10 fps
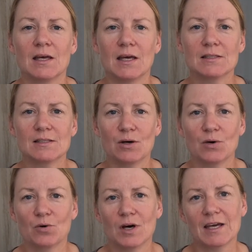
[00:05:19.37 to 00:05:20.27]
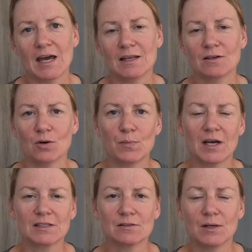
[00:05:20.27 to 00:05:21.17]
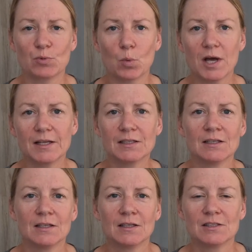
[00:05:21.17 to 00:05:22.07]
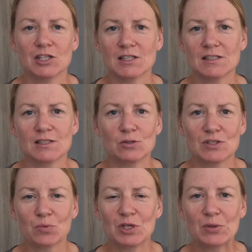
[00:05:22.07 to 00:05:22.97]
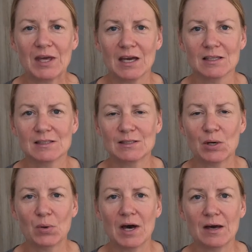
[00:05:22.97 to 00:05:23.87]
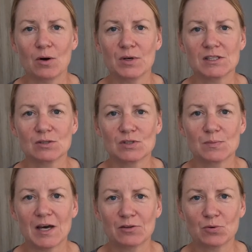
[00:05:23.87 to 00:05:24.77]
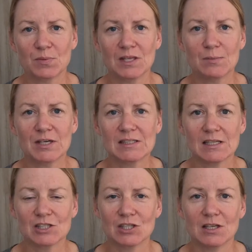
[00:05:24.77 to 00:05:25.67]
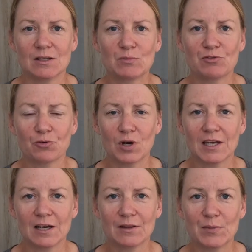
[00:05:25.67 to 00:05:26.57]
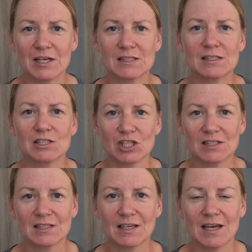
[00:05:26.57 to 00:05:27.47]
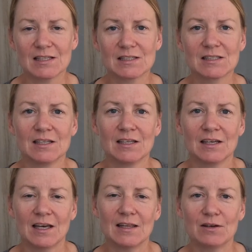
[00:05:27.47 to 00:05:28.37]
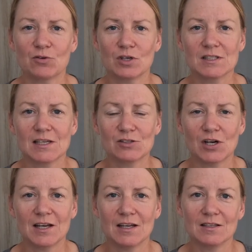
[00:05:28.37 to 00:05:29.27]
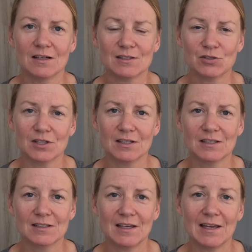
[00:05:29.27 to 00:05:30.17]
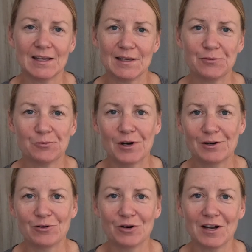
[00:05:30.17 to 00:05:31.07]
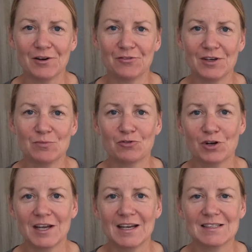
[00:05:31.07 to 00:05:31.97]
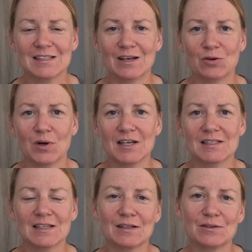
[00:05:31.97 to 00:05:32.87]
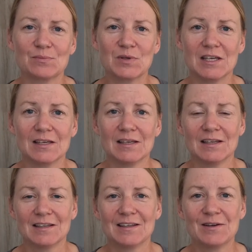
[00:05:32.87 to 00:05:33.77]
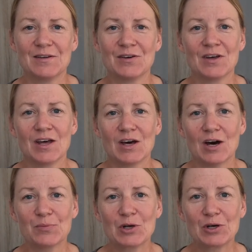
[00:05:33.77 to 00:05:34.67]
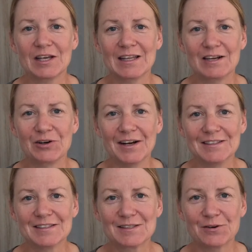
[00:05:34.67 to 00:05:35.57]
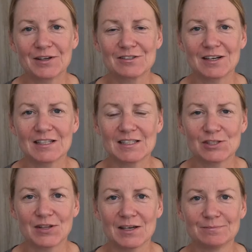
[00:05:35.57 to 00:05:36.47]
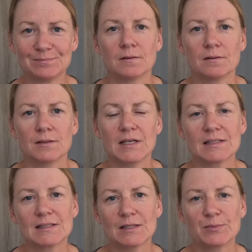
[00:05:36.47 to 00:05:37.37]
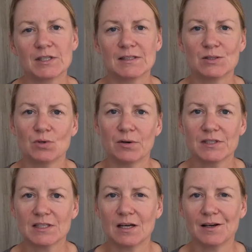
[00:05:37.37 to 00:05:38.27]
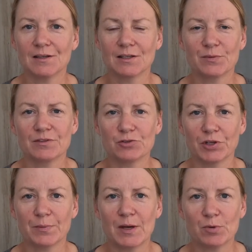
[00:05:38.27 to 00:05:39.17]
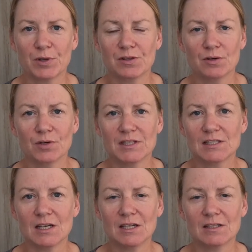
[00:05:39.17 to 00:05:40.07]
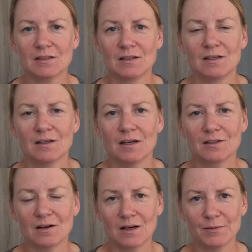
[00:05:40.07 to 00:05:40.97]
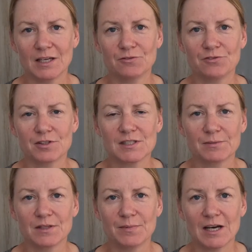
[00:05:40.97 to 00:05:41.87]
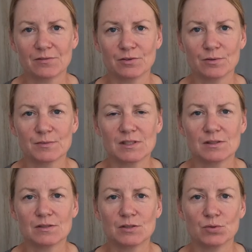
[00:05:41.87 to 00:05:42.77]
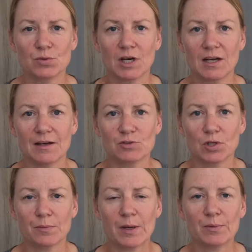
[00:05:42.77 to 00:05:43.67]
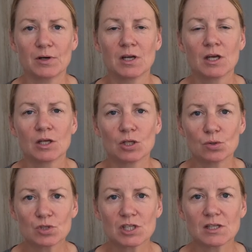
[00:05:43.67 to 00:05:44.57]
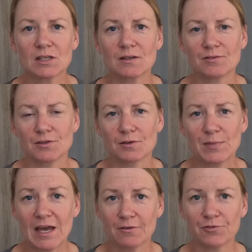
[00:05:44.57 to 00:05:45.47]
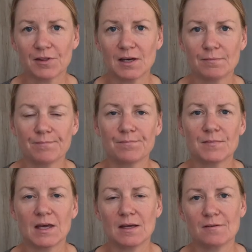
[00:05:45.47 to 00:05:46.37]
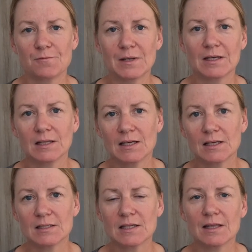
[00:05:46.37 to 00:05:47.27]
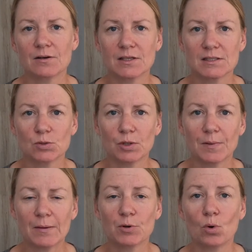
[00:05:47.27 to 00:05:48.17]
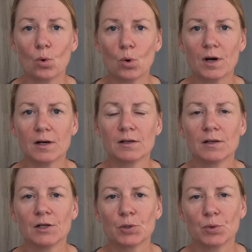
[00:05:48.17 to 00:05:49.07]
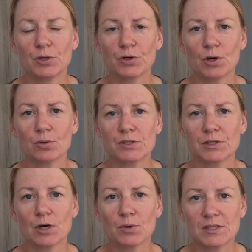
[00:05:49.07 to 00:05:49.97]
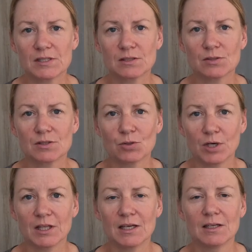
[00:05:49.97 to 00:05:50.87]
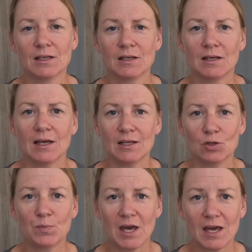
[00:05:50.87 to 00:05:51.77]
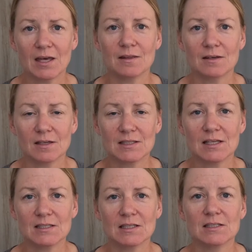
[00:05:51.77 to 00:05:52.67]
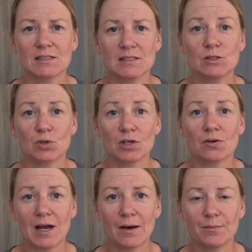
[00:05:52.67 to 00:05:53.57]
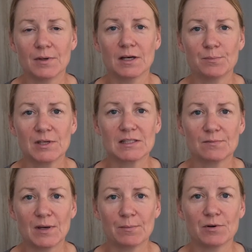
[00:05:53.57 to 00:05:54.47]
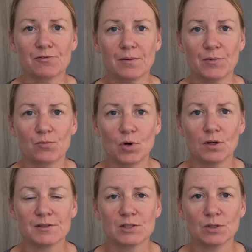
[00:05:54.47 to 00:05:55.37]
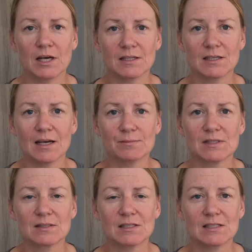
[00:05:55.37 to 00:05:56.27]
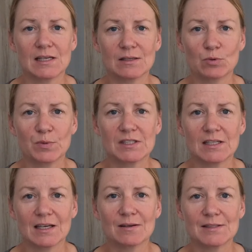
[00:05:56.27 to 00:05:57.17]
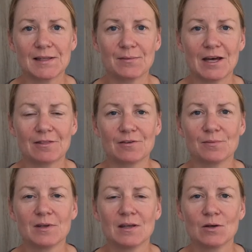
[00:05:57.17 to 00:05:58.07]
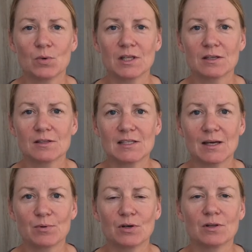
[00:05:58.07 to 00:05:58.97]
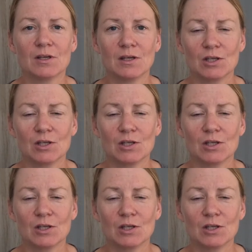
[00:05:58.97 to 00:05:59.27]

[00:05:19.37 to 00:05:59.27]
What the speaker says: And so again, going back to number one, just use it when you can. So I always use the bathroom in the bus station before I get on the bus, just in case. And then of course I try not to drink any water or coffee beforehand. Otherwise I'll be hurting later on. So I try not to do that. The next tip is to always carry a little bit of toilet paper with you. It's not uncommon for some of the bathrooms to not have toilet paper. Usually if you're paying for them, they've been cleaned and there is toilet paper, or when you go into the toilet and you pay the attendant, you can grab a piece of paper from the roll. So a lot of times the attendant will be sitting outside the bathroom with a little table.